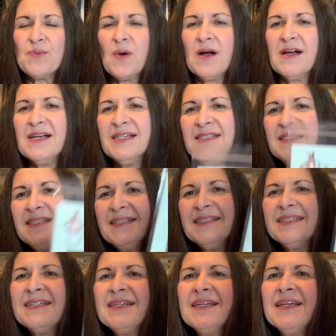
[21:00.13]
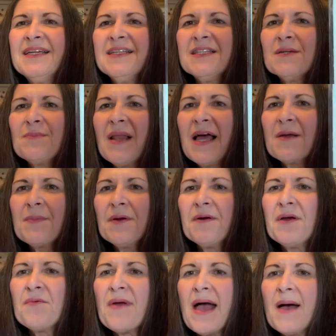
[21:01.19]
one, the
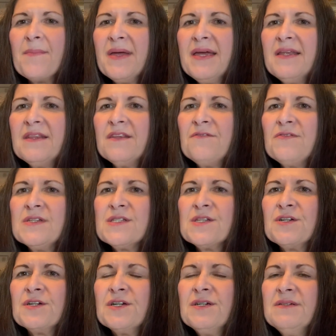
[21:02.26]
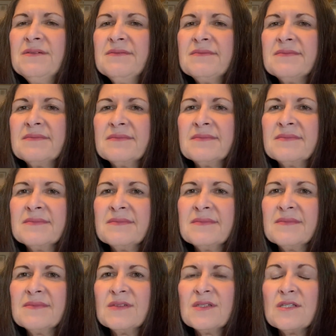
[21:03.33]
Blackberry Rabbit, the Visitor.
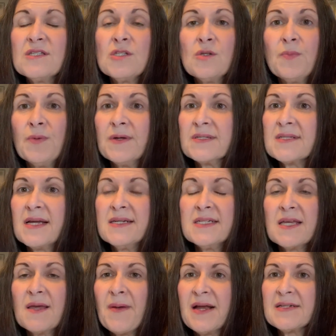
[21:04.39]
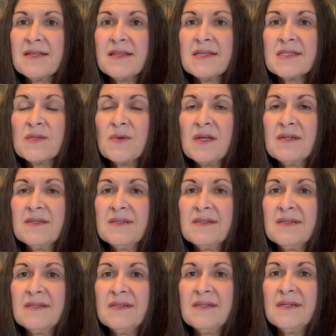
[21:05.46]
Super excited to back to this one.
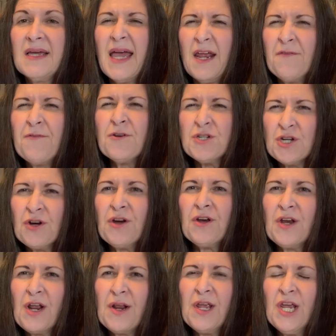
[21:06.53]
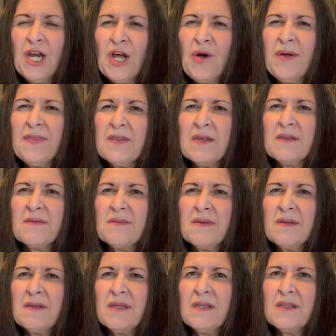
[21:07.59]
And for sure, you know, in the
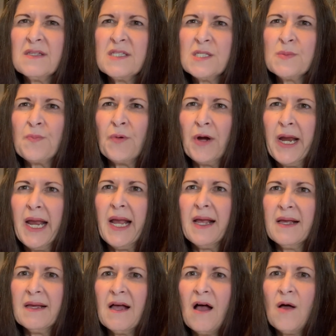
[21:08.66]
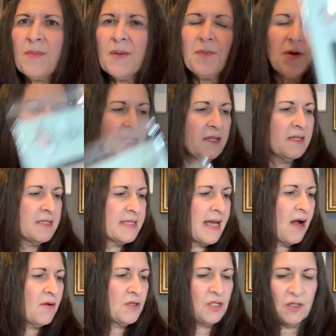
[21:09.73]
in the spring, I'll be pulling this
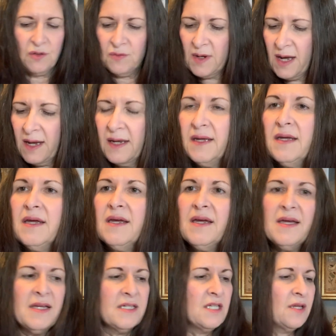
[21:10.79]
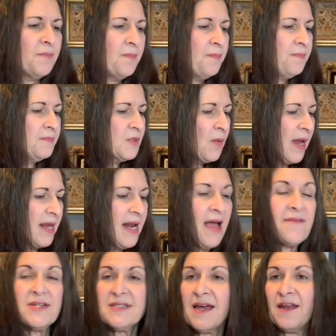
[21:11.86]
out to uh, to so I can
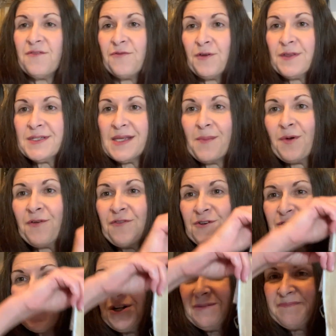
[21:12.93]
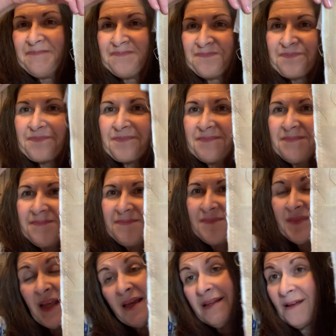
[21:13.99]
have it done for the summer for sure,
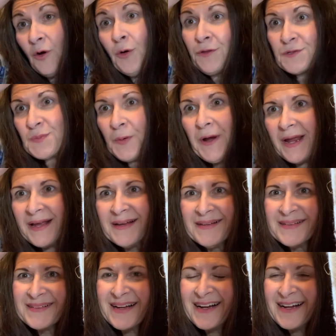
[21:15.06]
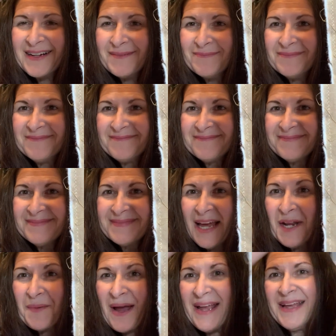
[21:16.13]
or the spring. Um,
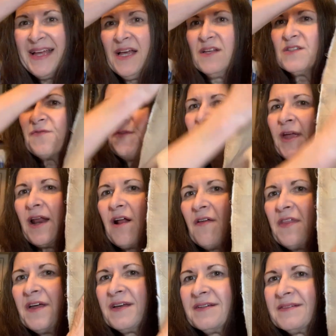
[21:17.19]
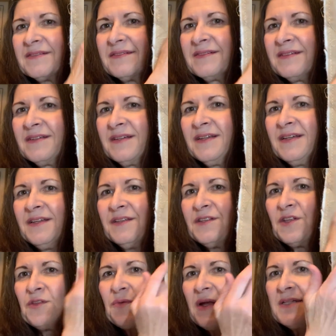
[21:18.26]
Anyway, forget all the,
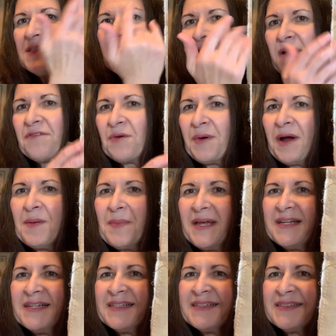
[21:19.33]
the threads here everywhere, but